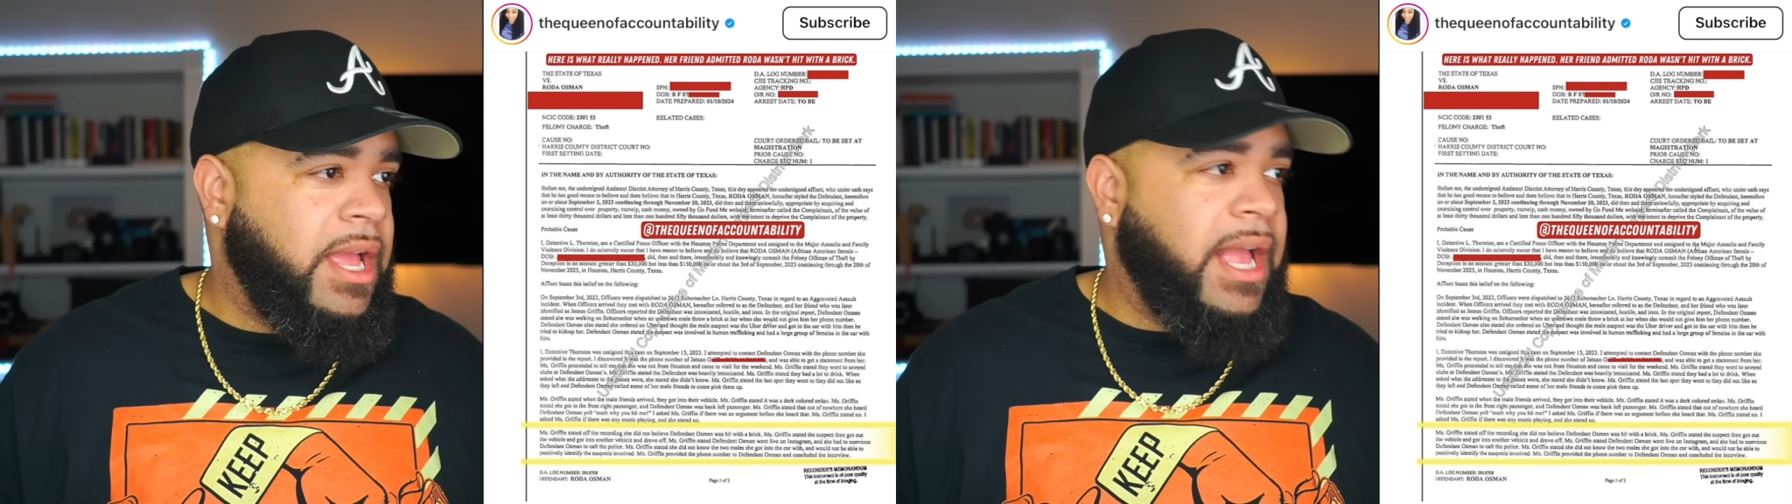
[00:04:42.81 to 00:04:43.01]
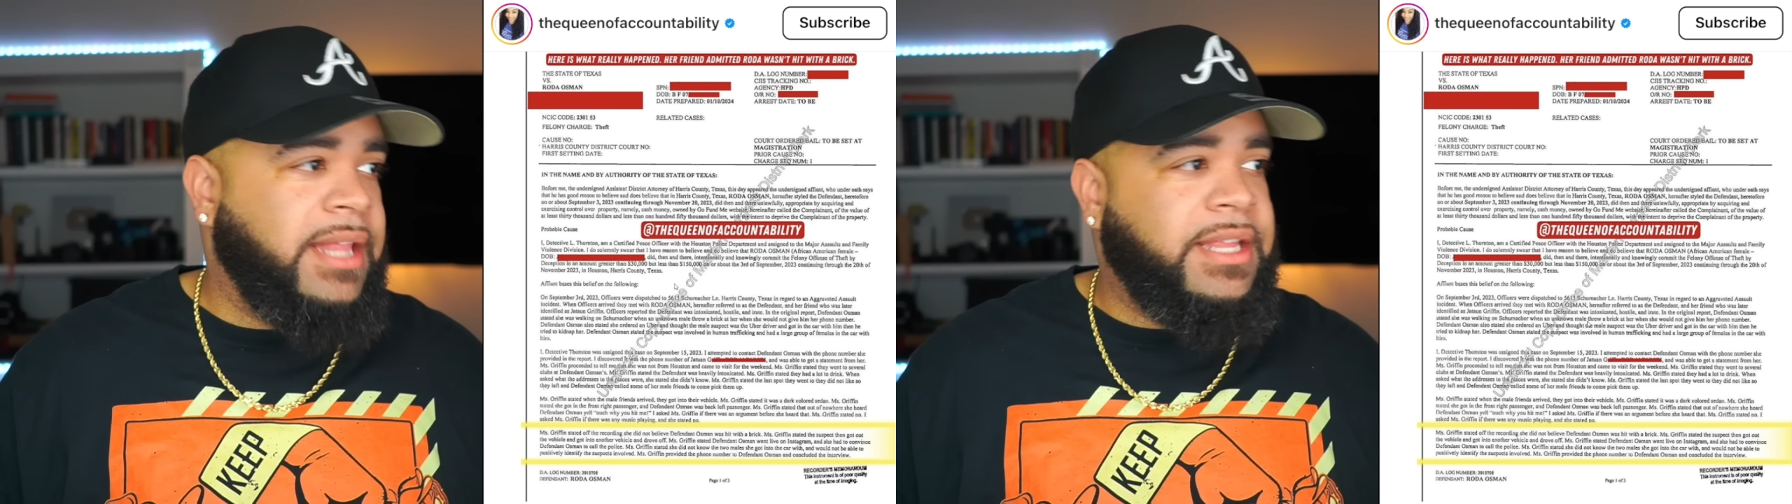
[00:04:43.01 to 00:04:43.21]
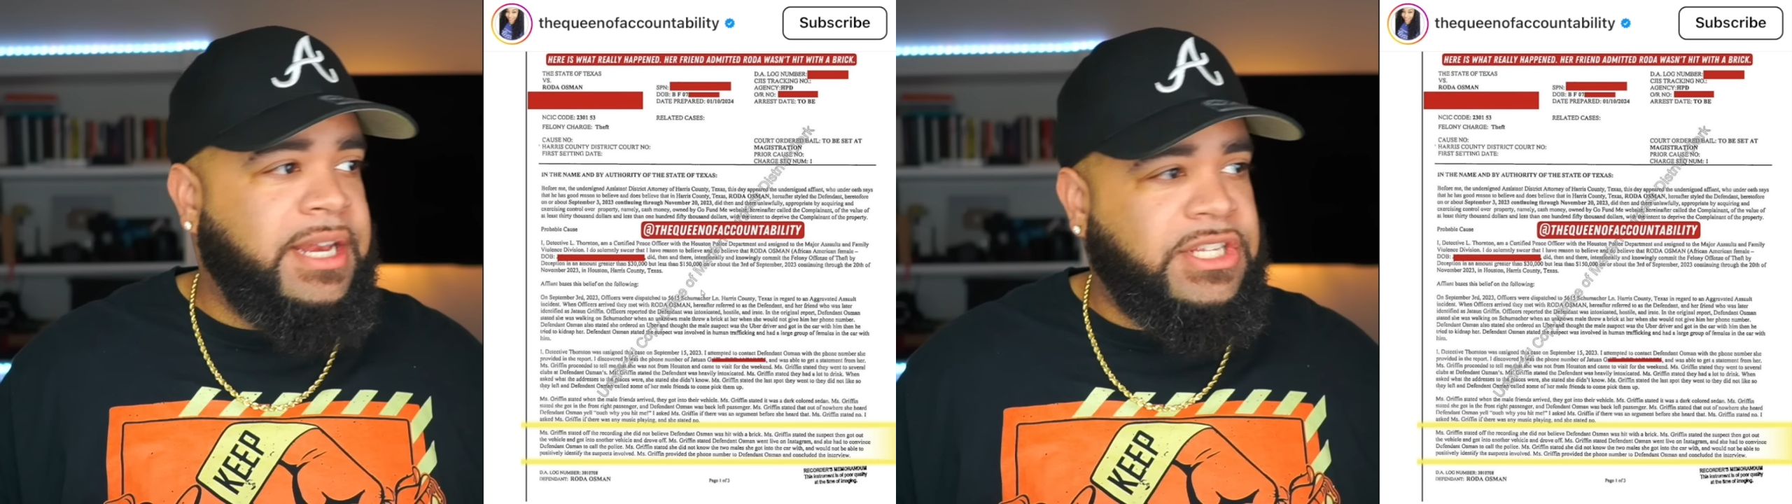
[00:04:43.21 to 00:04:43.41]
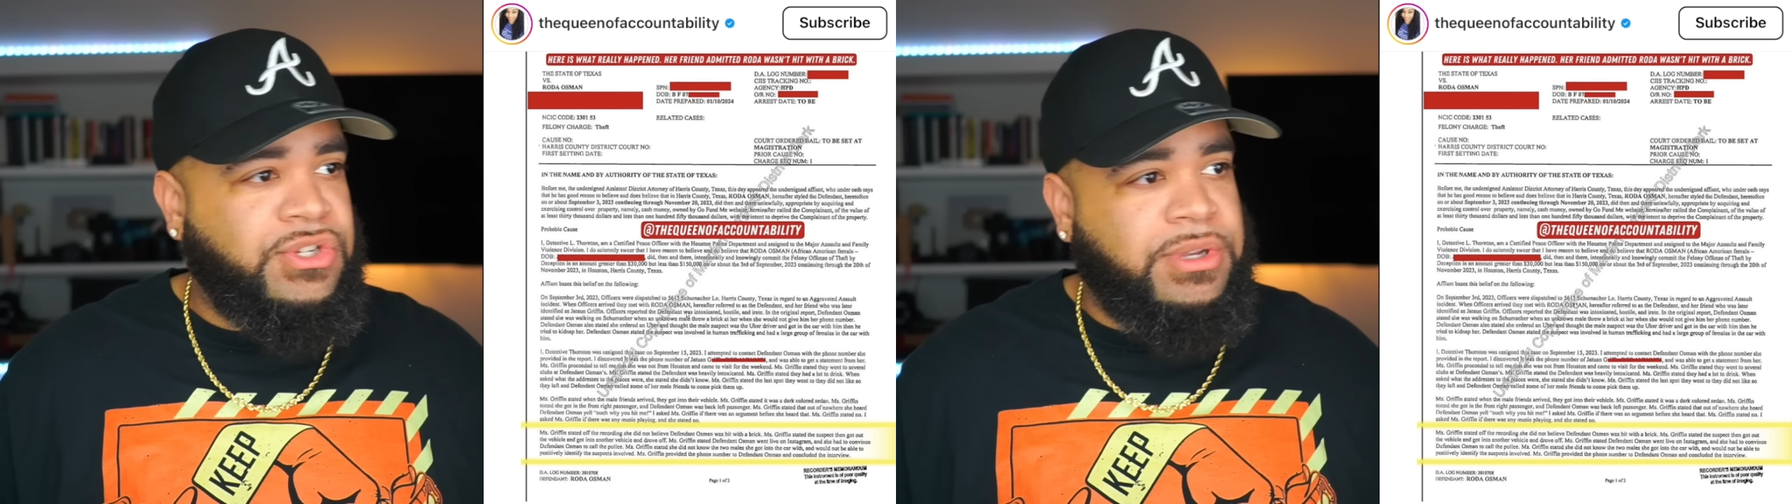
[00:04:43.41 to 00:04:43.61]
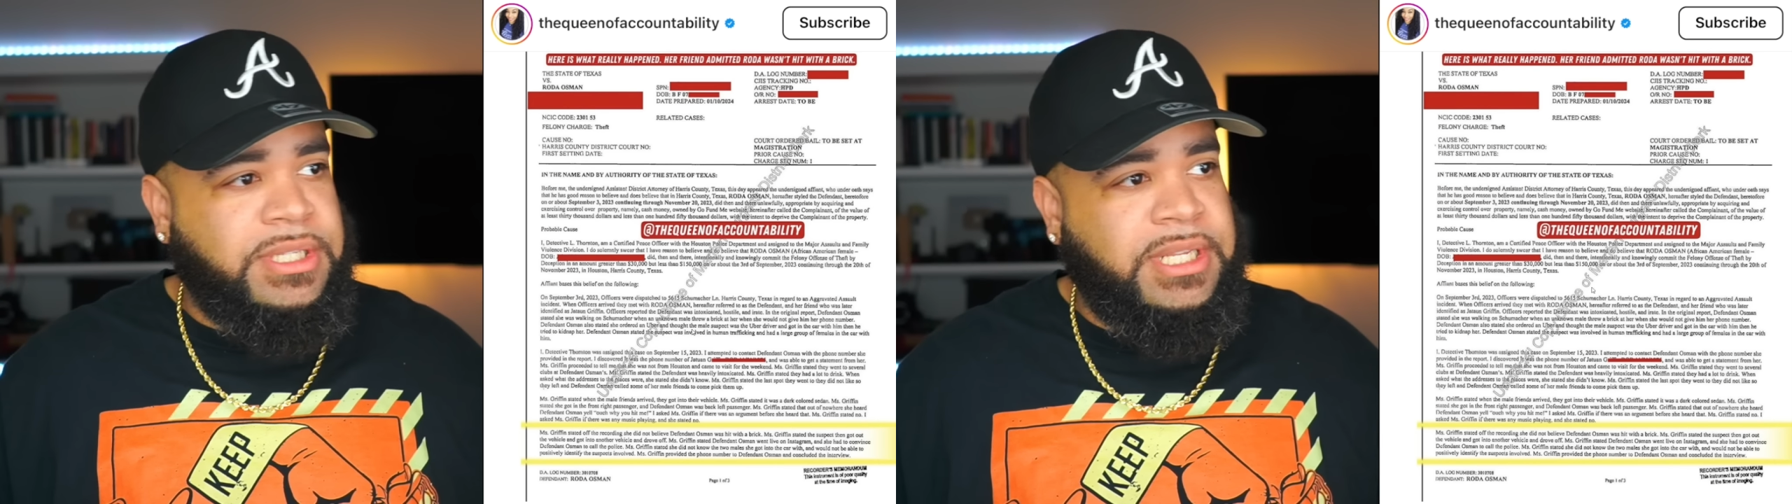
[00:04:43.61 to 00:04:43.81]
And then as you
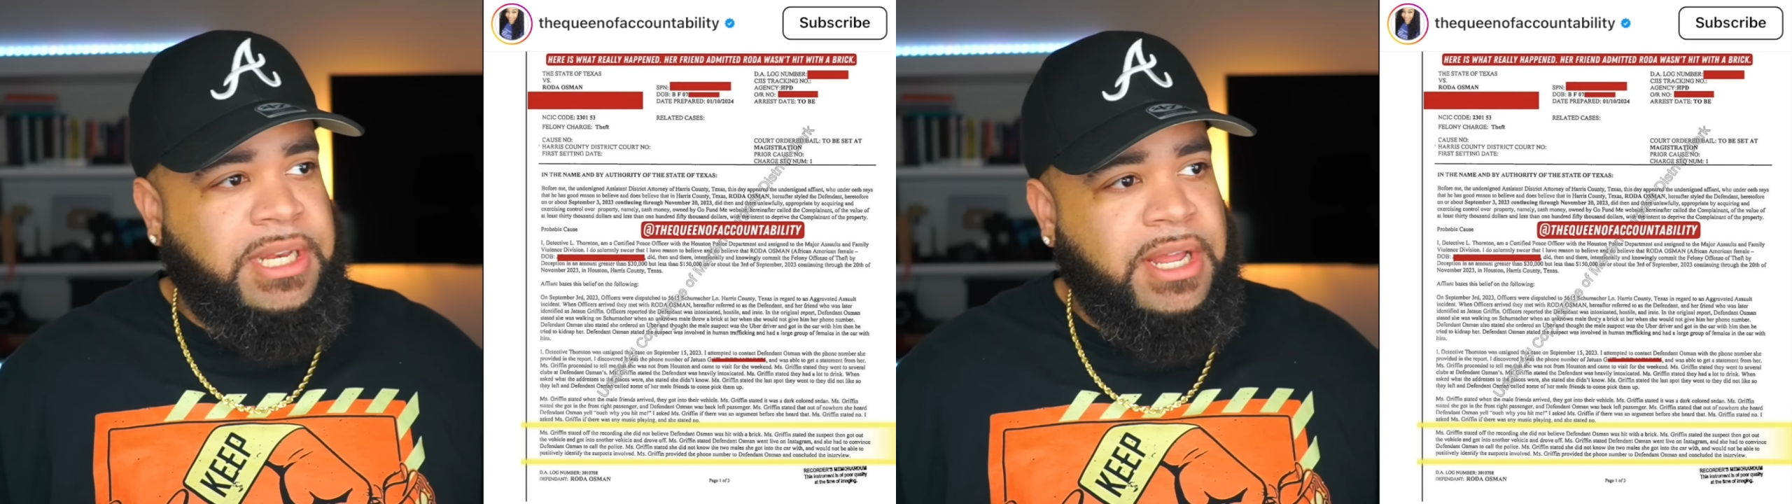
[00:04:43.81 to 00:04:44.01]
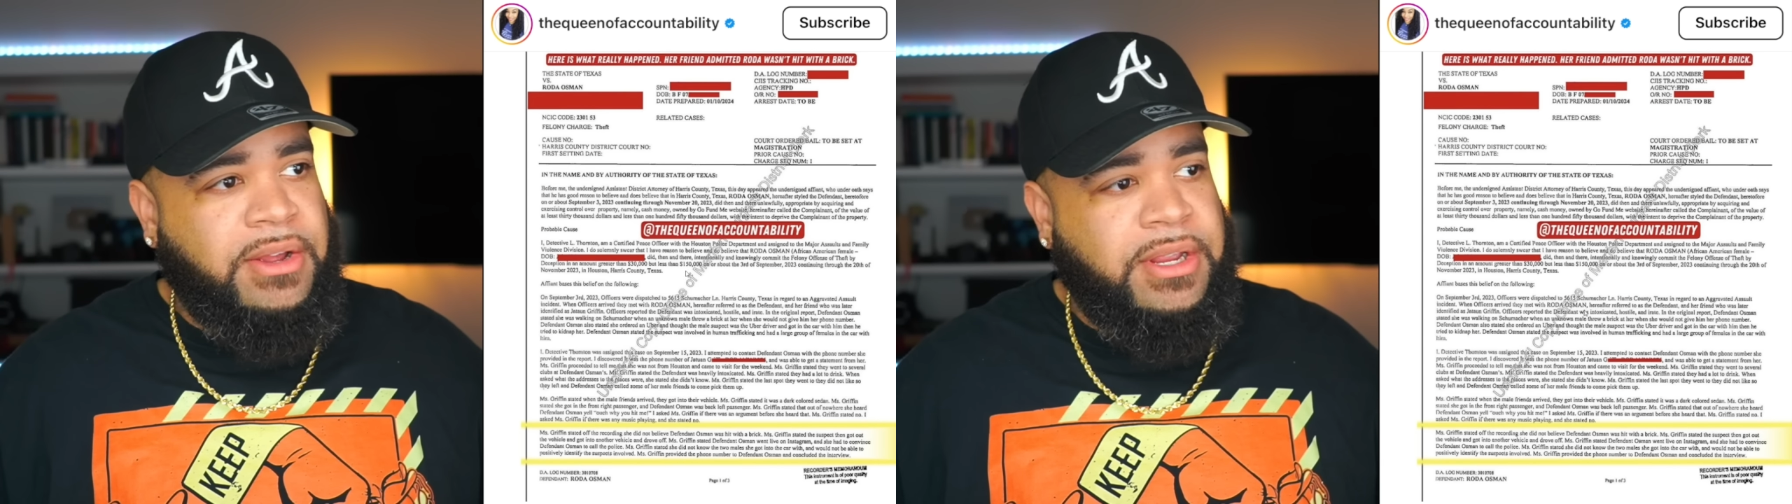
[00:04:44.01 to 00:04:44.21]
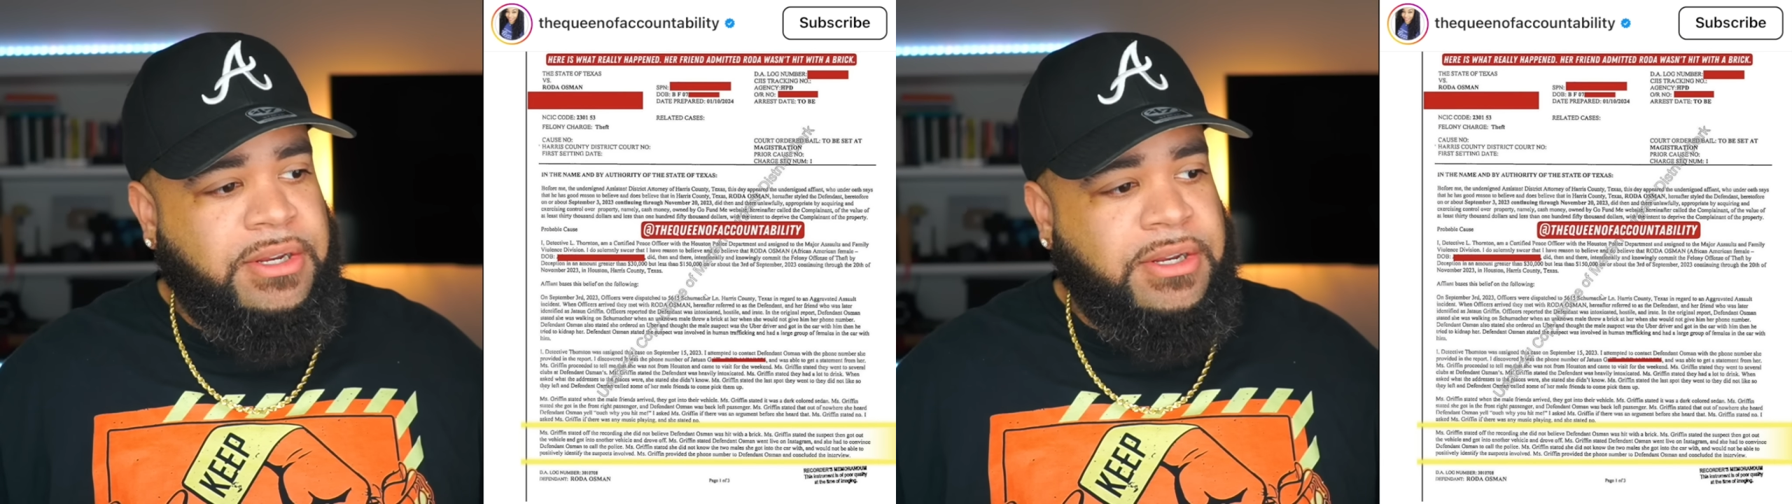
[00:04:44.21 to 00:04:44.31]
can see down here,